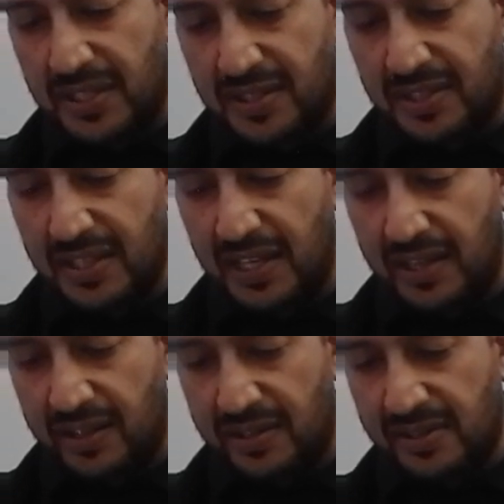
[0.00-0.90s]
points:
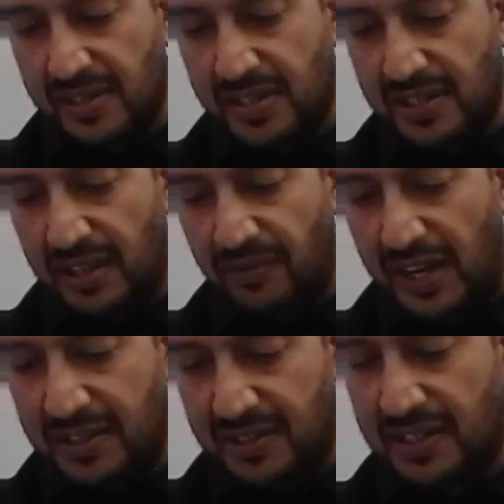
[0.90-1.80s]
the, the distance
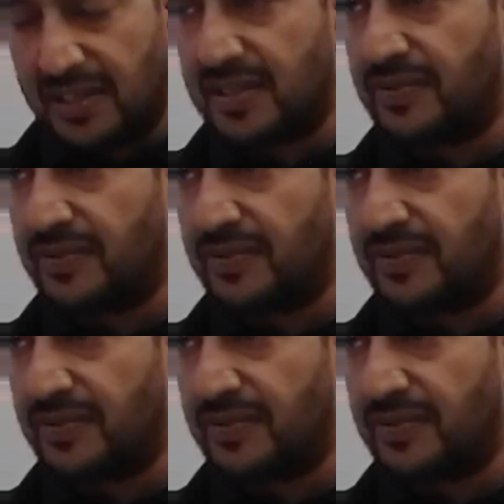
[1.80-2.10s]
advantage and